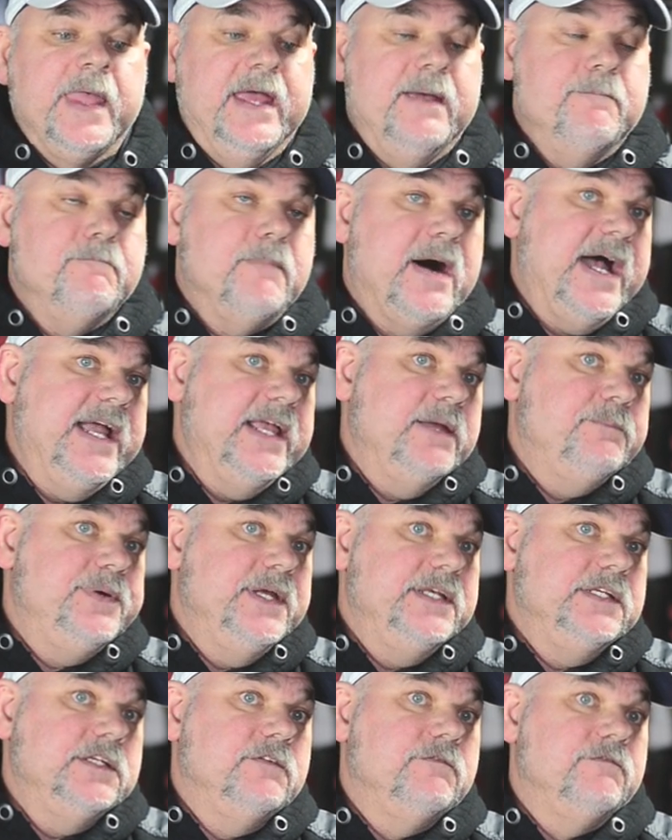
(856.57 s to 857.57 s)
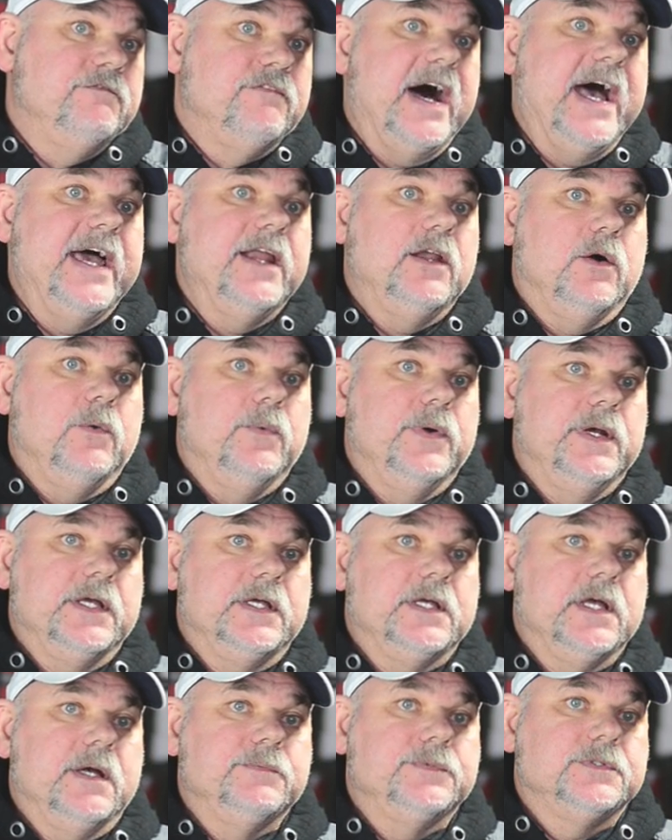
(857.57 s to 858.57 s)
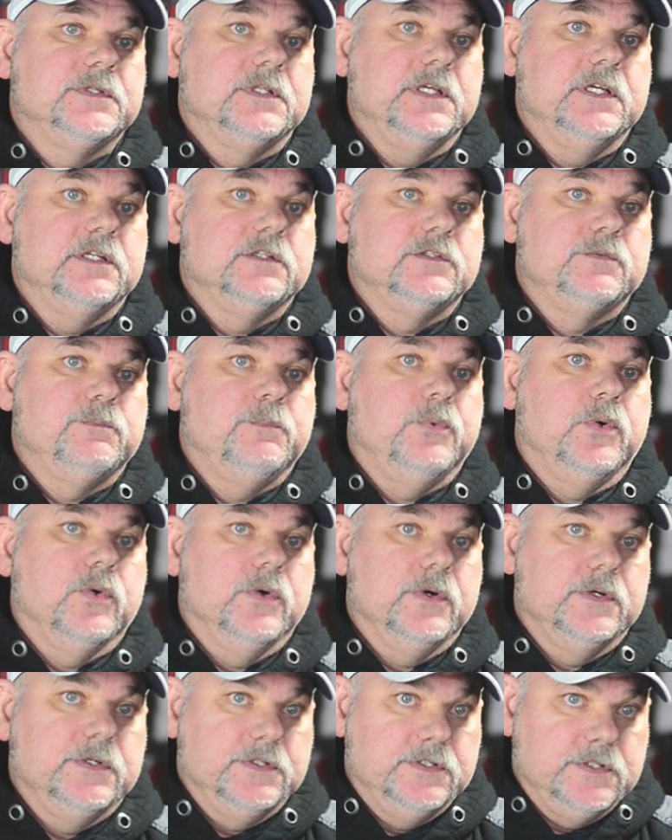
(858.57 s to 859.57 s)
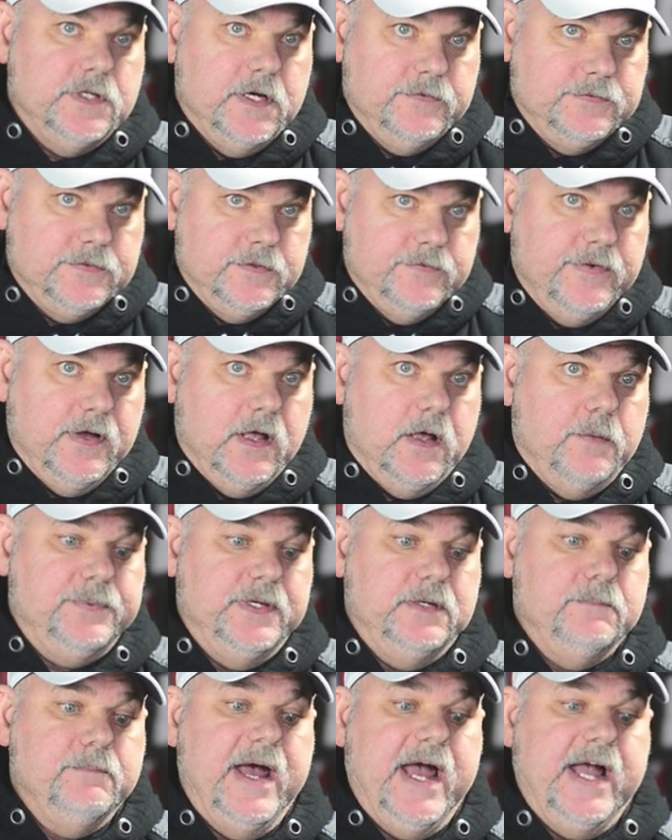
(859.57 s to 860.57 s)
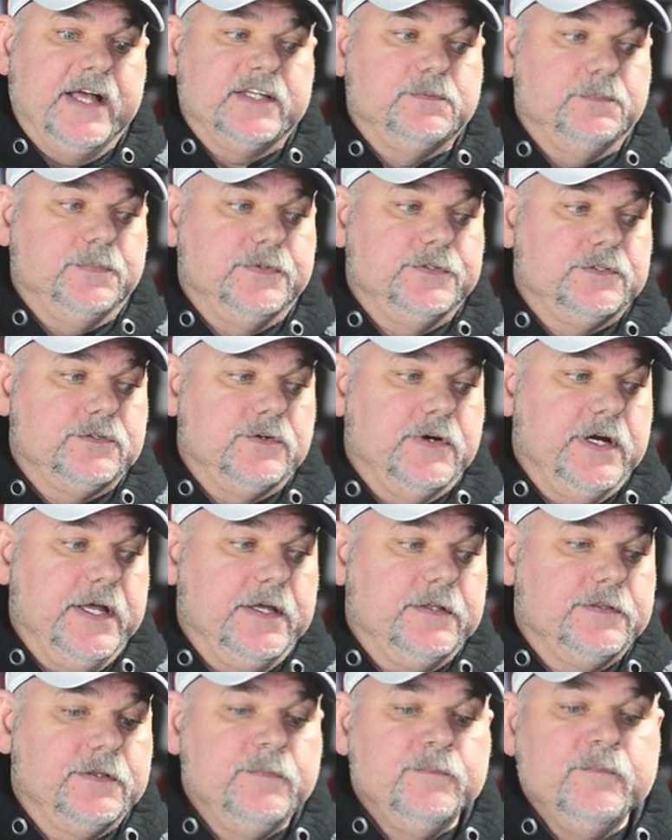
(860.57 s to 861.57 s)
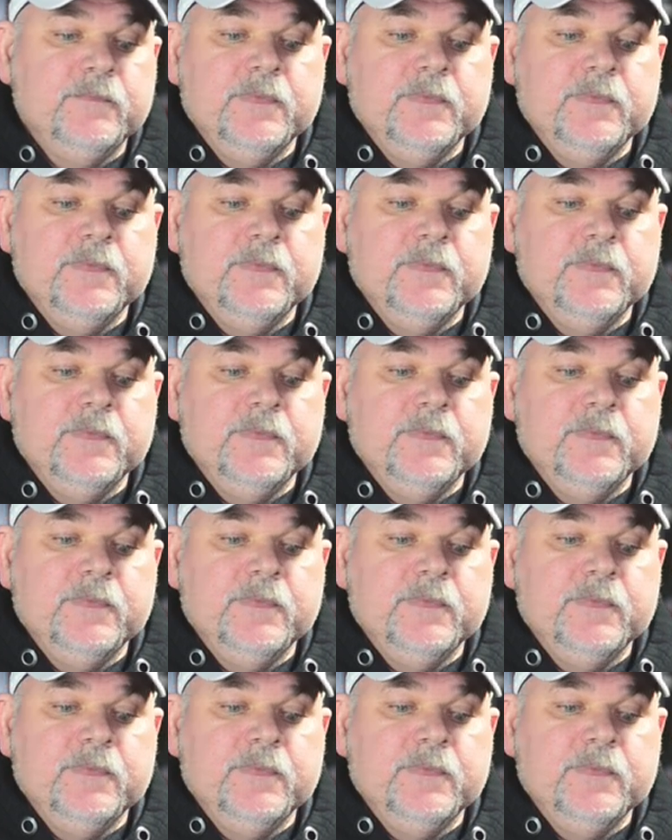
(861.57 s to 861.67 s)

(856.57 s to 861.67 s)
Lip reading: in my opinion, vital when it comes to the importance of developing maximal strength.